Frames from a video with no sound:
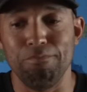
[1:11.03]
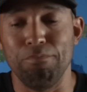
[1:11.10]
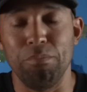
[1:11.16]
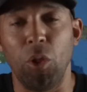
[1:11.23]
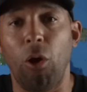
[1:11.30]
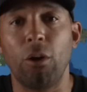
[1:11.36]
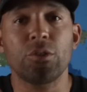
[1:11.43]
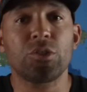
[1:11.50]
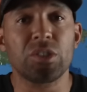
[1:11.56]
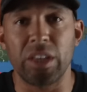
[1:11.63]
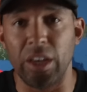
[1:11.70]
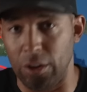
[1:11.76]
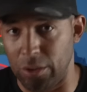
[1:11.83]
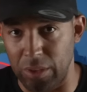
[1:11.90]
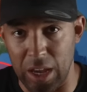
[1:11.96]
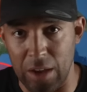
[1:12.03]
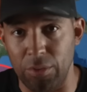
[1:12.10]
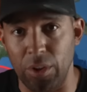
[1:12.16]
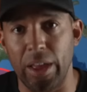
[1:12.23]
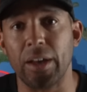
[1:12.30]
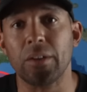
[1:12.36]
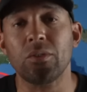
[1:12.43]
large-scale
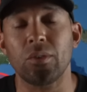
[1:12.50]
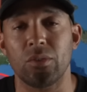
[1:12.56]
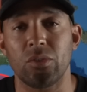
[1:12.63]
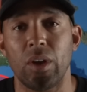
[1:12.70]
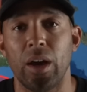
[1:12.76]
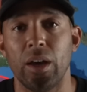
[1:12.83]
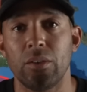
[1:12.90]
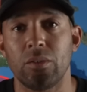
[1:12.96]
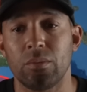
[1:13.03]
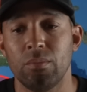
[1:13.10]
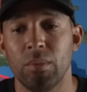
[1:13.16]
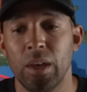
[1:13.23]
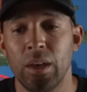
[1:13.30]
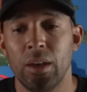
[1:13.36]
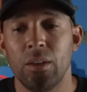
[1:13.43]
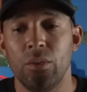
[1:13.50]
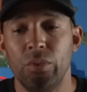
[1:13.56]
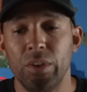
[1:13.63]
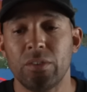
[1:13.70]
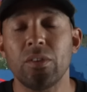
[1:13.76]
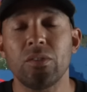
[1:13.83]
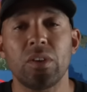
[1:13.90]
naval exercise.
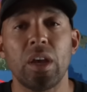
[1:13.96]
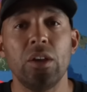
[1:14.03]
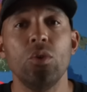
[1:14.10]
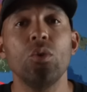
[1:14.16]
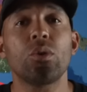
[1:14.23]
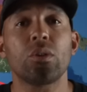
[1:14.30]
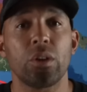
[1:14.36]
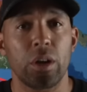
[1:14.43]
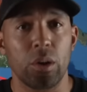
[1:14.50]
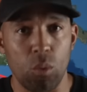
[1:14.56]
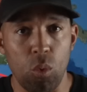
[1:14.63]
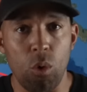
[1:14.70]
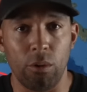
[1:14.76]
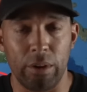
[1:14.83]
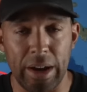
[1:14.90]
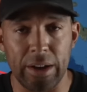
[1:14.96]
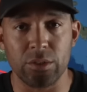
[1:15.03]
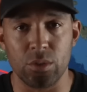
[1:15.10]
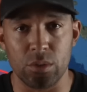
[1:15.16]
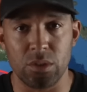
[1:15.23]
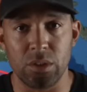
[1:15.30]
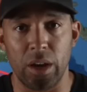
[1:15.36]
This is a nuclear war
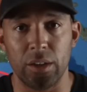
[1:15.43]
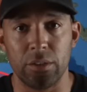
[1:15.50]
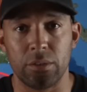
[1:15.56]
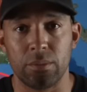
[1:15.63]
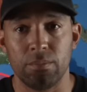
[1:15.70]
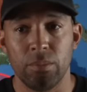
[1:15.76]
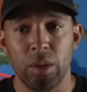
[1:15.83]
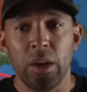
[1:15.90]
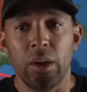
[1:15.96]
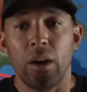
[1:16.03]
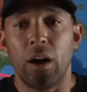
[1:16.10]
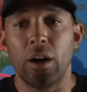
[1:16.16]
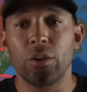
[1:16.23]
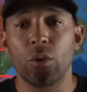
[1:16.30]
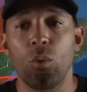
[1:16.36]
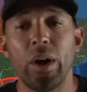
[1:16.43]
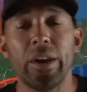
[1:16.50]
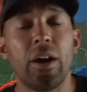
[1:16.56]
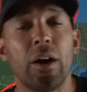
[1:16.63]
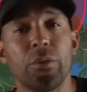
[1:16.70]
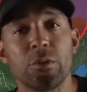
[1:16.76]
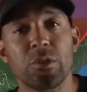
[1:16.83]
exercise. Under what
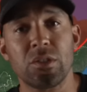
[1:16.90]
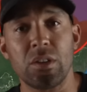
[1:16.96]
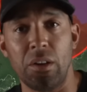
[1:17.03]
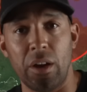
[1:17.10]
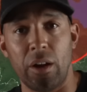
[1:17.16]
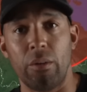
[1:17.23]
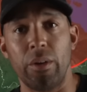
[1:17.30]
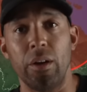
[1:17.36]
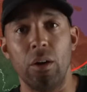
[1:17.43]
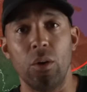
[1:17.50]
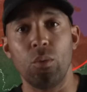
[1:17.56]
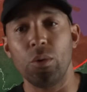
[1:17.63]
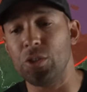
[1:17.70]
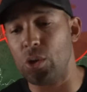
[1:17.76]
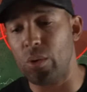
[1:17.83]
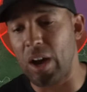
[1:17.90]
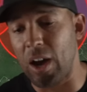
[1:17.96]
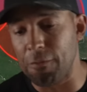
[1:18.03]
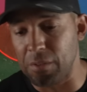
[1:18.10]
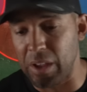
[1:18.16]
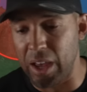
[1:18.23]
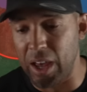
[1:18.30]
other scenario would you
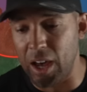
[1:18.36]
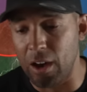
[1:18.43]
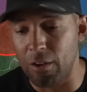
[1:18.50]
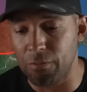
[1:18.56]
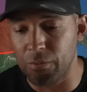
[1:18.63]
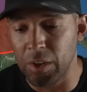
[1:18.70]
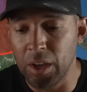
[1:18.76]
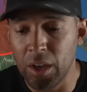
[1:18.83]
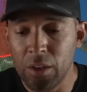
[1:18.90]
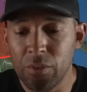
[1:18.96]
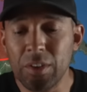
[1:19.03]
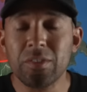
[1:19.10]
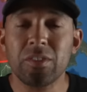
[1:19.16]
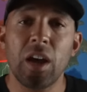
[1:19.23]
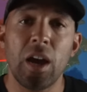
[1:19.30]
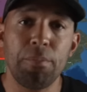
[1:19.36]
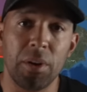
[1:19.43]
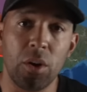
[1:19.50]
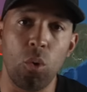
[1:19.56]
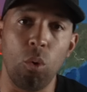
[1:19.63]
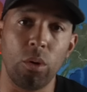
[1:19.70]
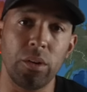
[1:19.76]
have to have this type
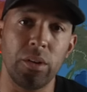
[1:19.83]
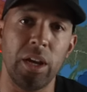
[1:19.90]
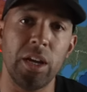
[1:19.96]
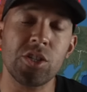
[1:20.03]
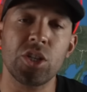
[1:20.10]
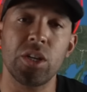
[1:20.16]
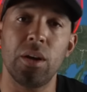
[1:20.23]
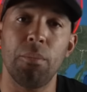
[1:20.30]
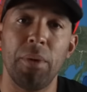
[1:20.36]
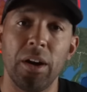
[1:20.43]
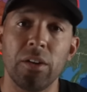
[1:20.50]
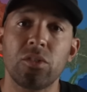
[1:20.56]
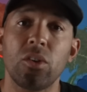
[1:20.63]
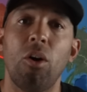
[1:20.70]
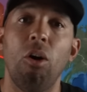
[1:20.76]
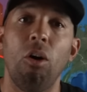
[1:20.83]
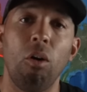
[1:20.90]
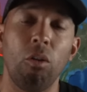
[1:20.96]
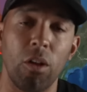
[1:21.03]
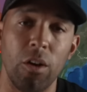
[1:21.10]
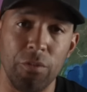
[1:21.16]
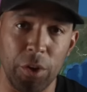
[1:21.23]
of coordination amongst
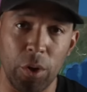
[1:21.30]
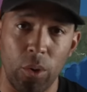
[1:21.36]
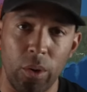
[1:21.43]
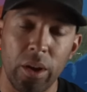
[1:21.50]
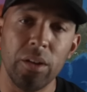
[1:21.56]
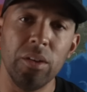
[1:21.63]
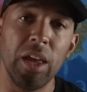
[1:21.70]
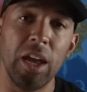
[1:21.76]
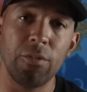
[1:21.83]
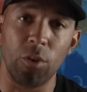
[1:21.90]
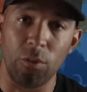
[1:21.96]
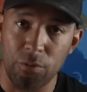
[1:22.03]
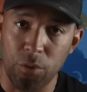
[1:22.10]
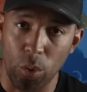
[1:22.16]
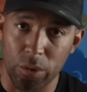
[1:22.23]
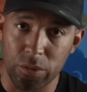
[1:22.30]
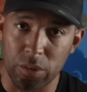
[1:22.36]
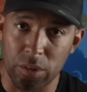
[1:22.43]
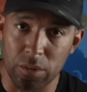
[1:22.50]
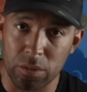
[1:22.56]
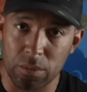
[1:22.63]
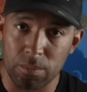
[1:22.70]
all of your naval
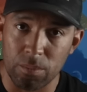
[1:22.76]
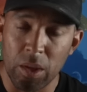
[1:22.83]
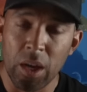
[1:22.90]
forces,